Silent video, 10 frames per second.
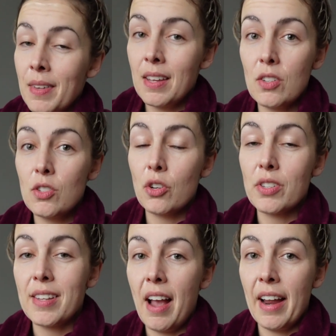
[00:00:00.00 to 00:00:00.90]
this is your
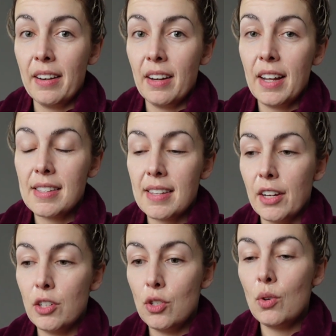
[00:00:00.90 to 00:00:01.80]
sign. It's
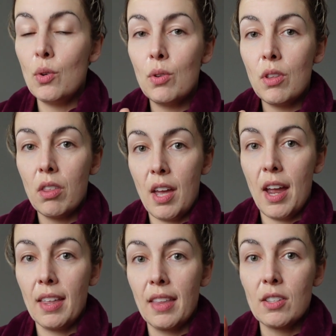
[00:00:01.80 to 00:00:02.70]
like do the
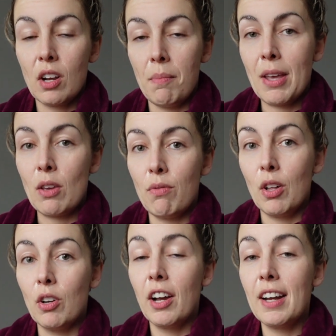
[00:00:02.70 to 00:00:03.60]
thing that's going to make you
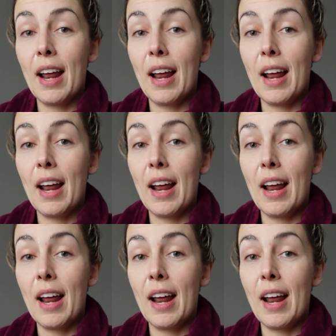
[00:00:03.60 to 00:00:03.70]
feel good.